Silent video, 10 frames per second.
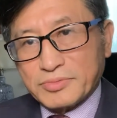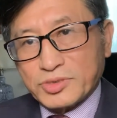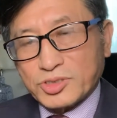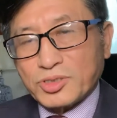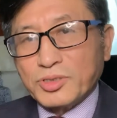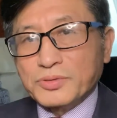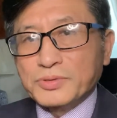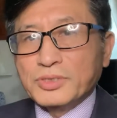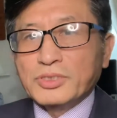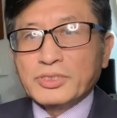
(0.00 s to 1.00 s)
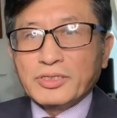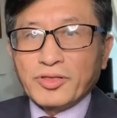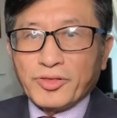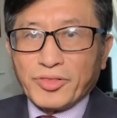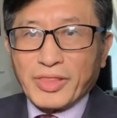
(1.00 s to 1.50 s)
So
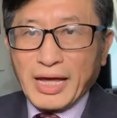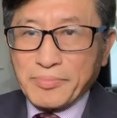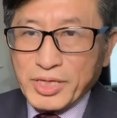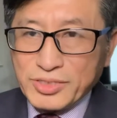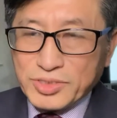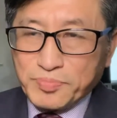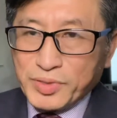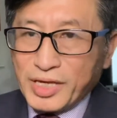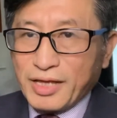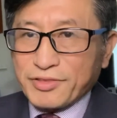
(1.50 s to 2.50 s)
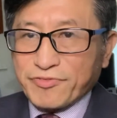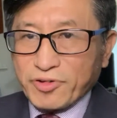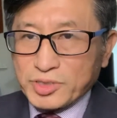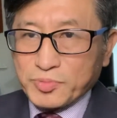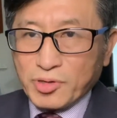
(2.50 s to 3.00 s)
that means beyond the
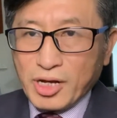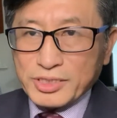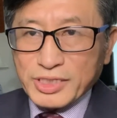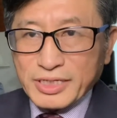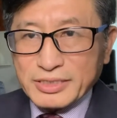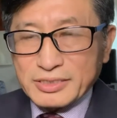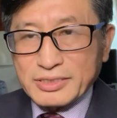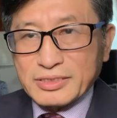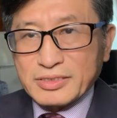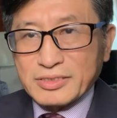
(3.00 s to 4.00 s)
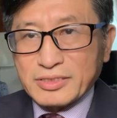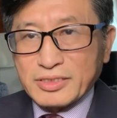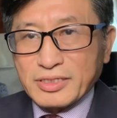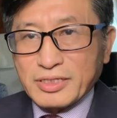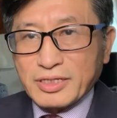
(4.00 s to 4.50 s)
first project,
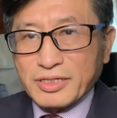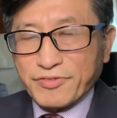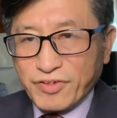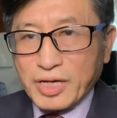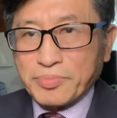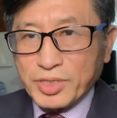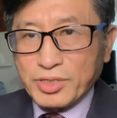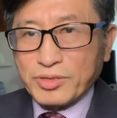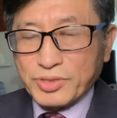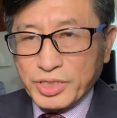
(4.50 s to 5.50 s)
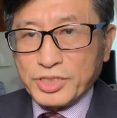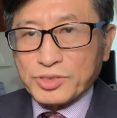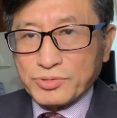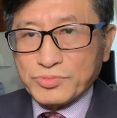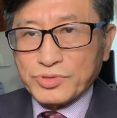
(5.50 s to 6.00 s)
the 5PL
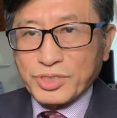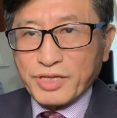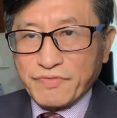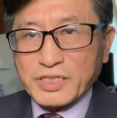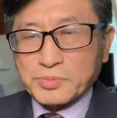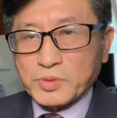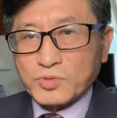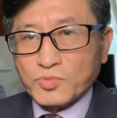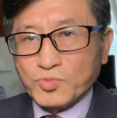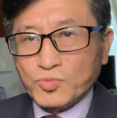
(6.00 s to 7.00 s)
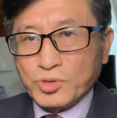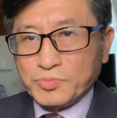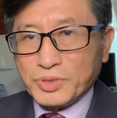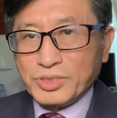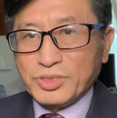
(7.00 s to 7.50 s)
initial investment will
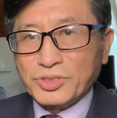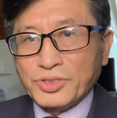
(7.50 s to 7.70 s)
be